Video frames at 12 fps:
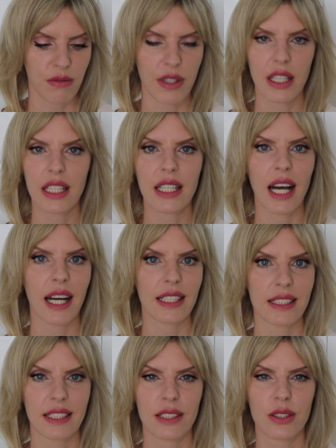where a guy
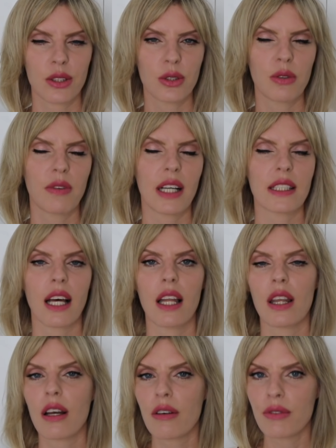says to you that I
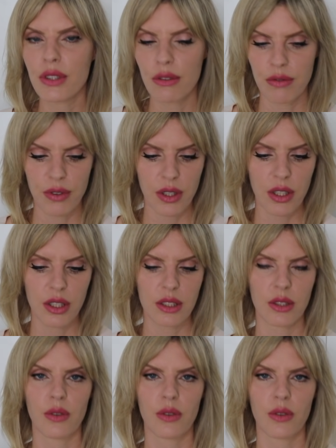love you first